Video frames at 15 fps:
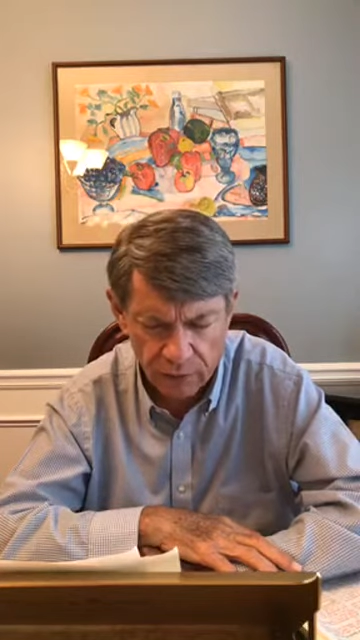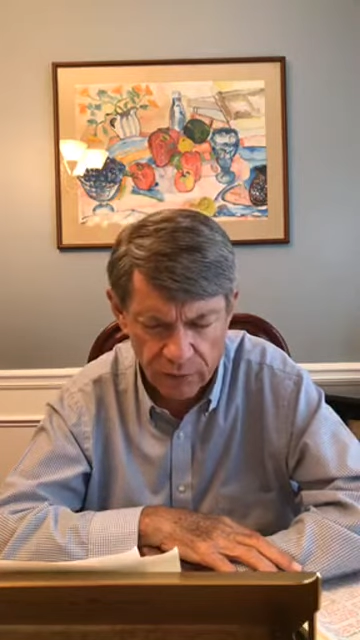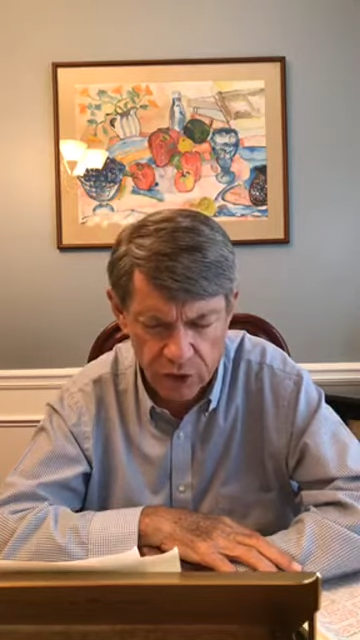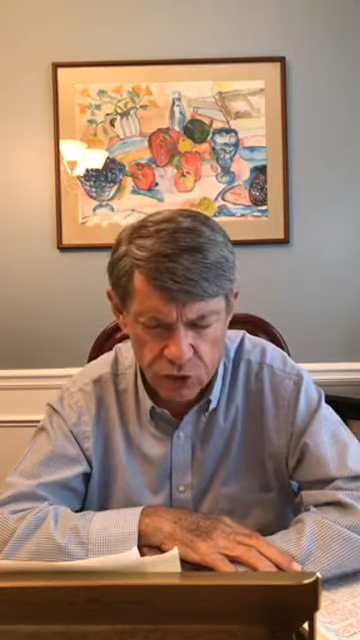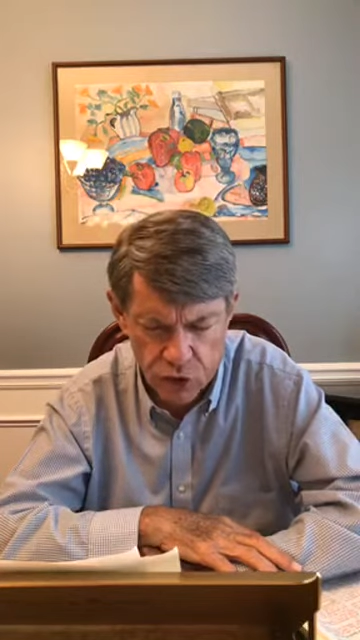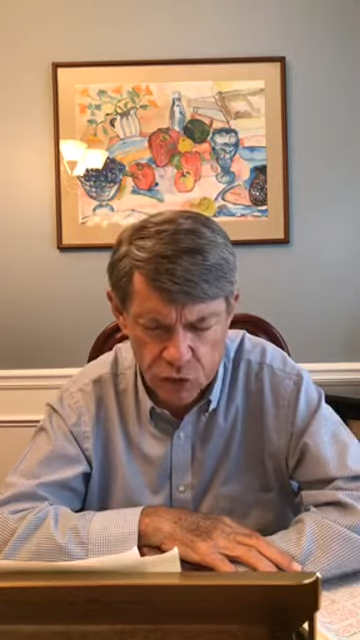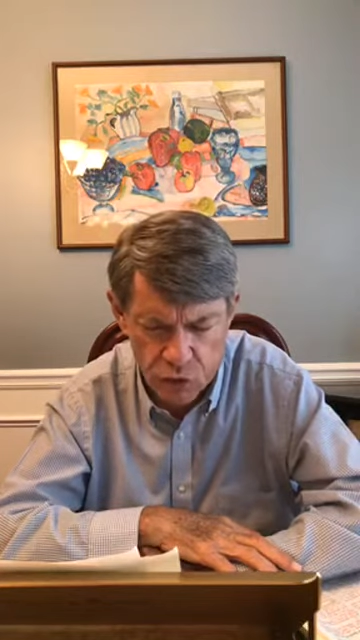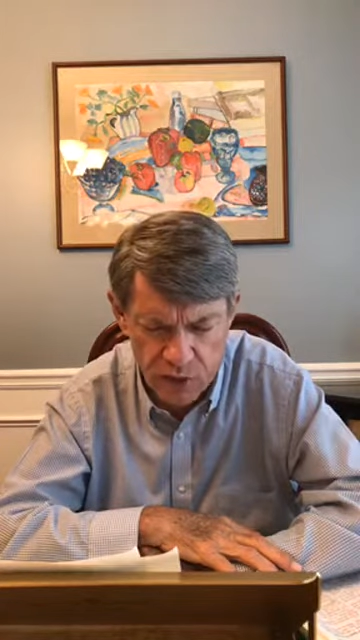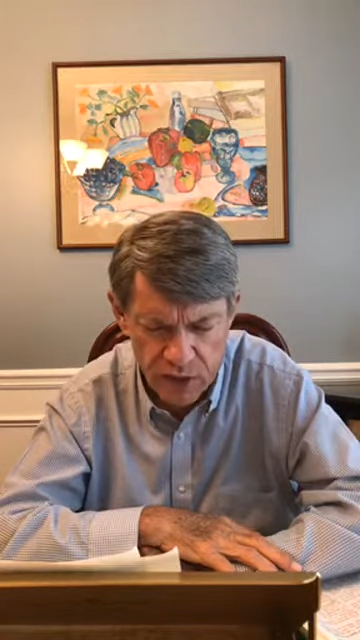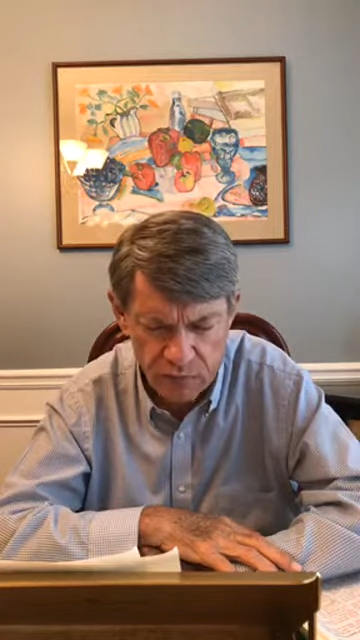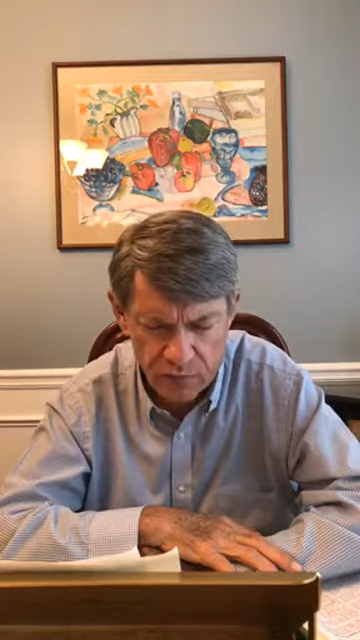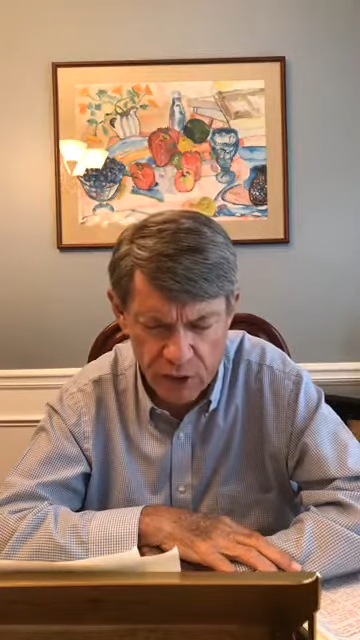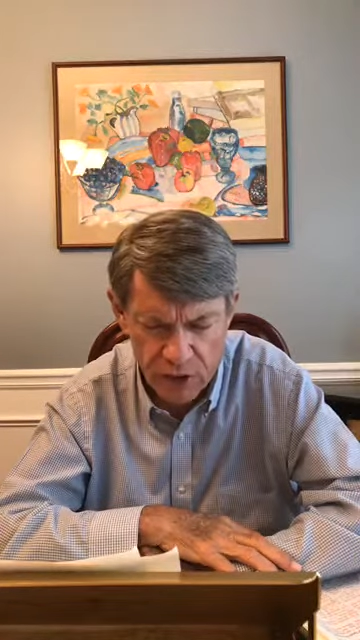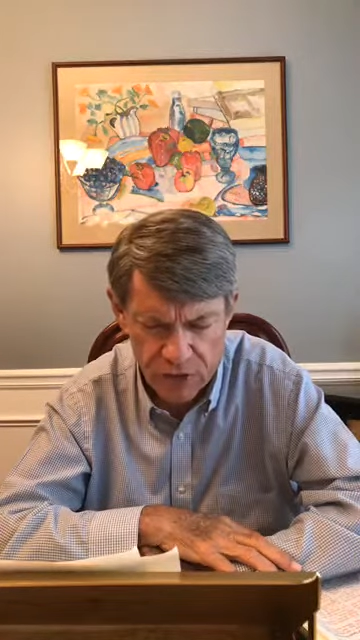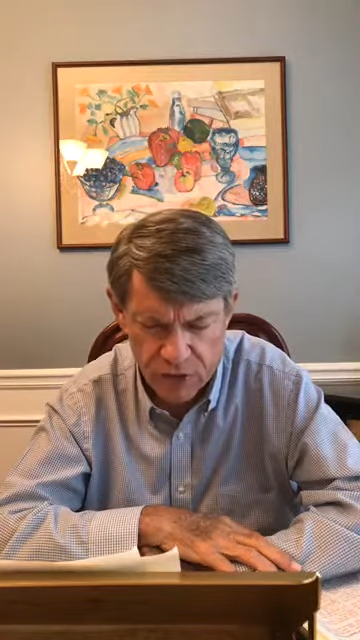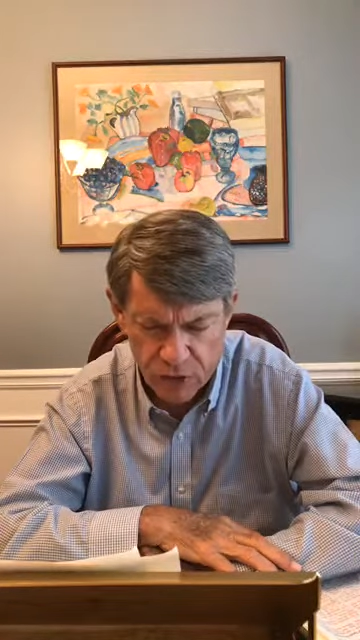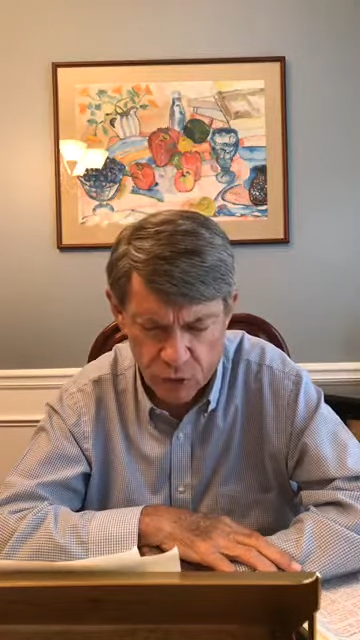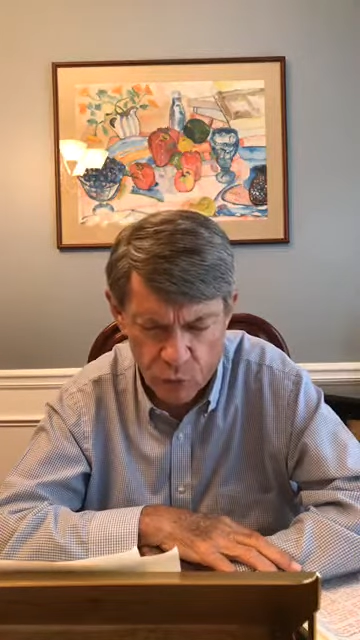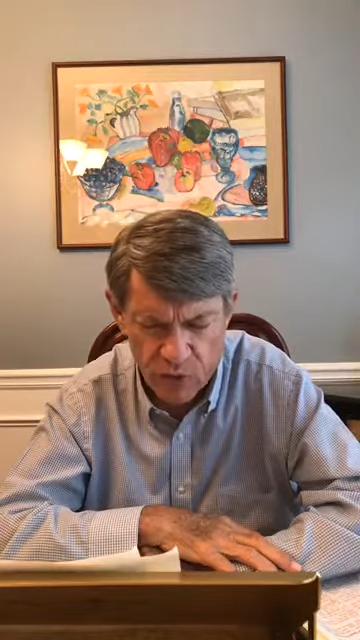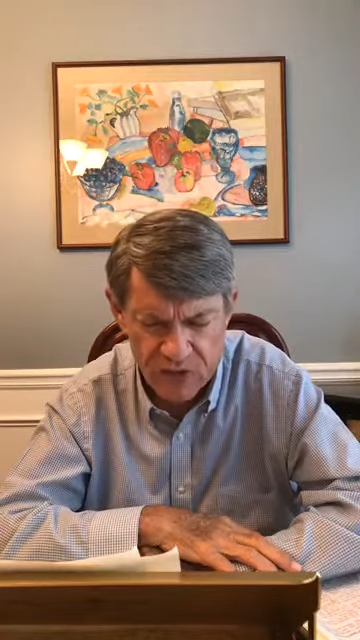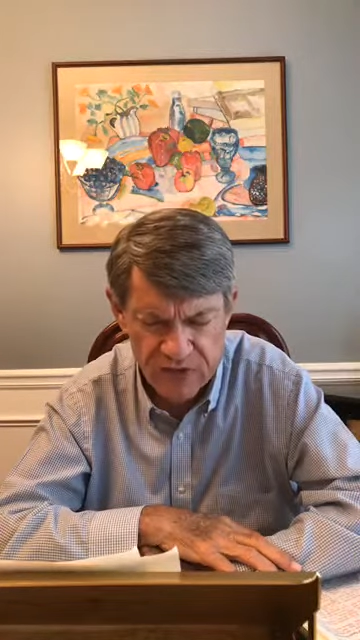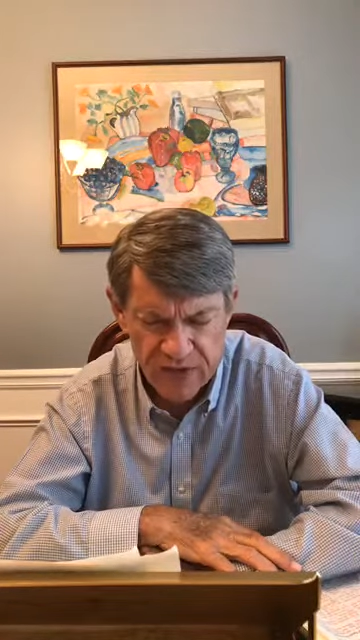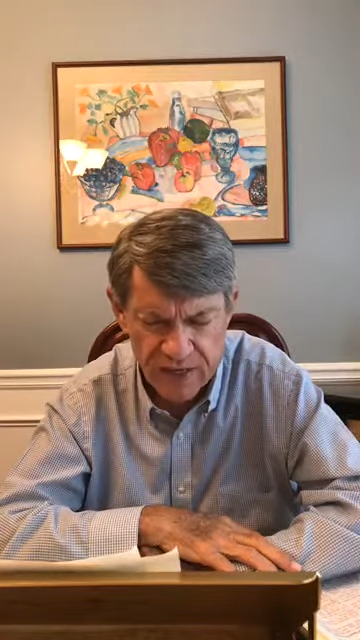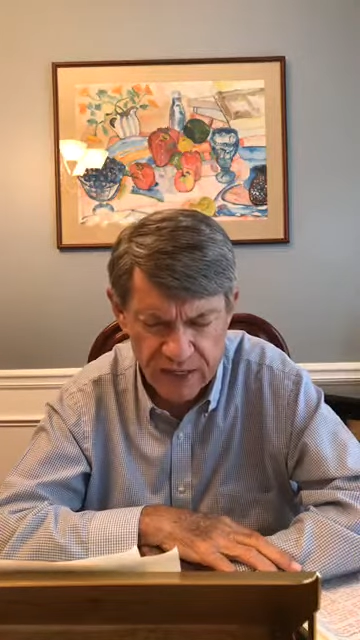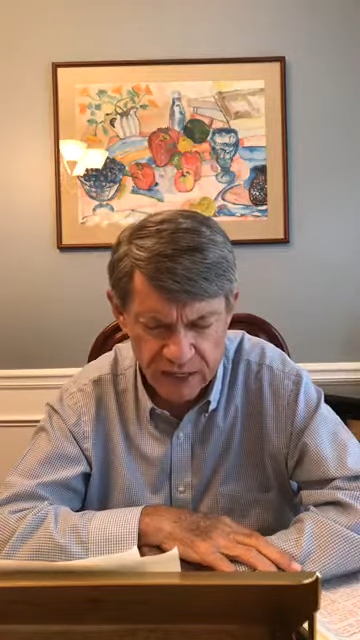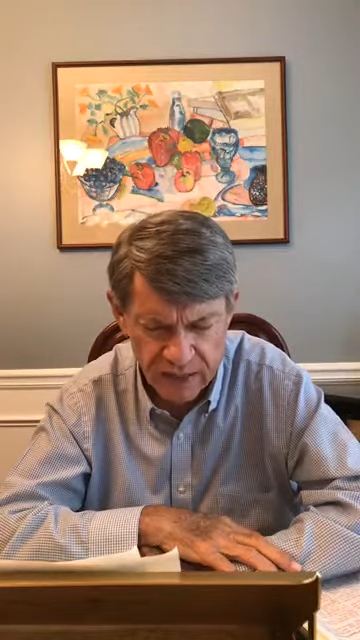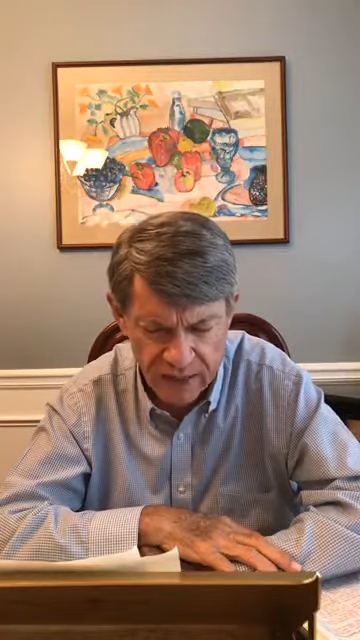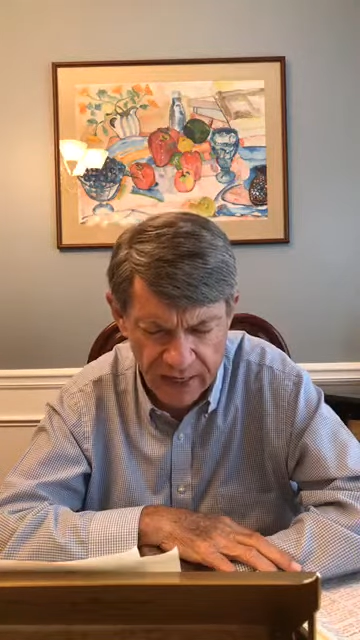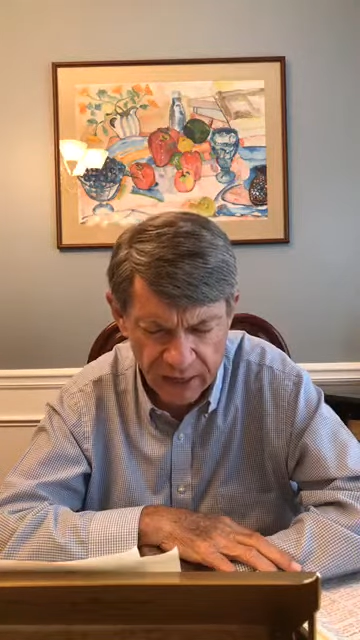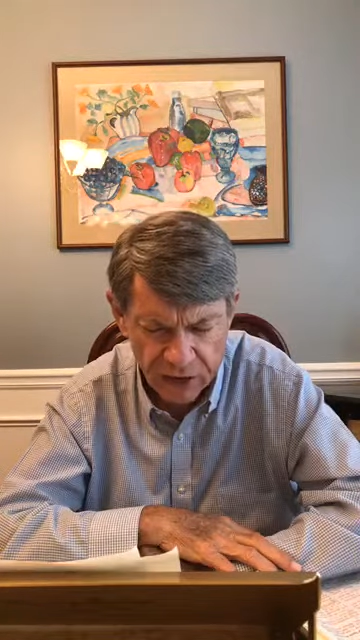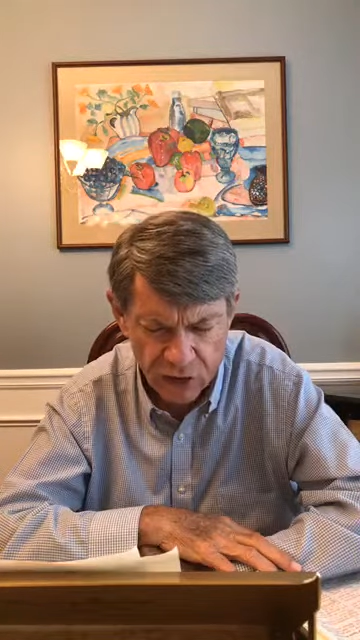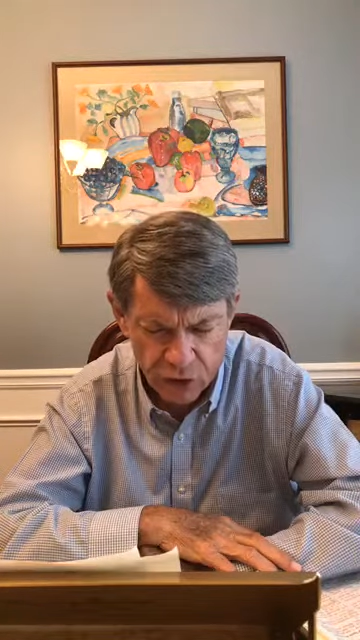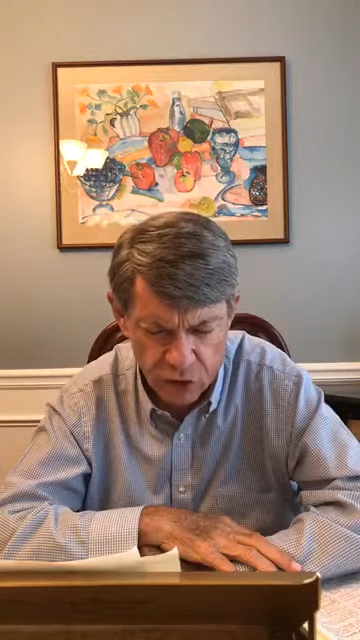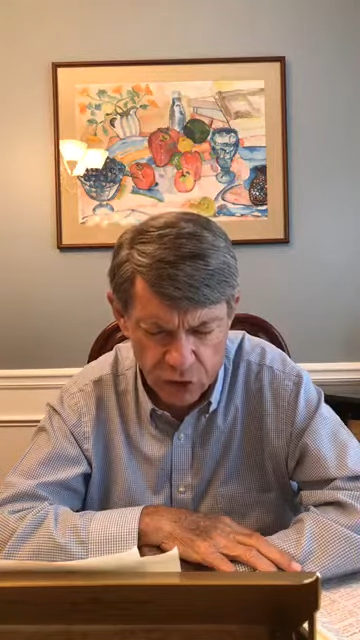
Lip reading: that You give us as we stay connected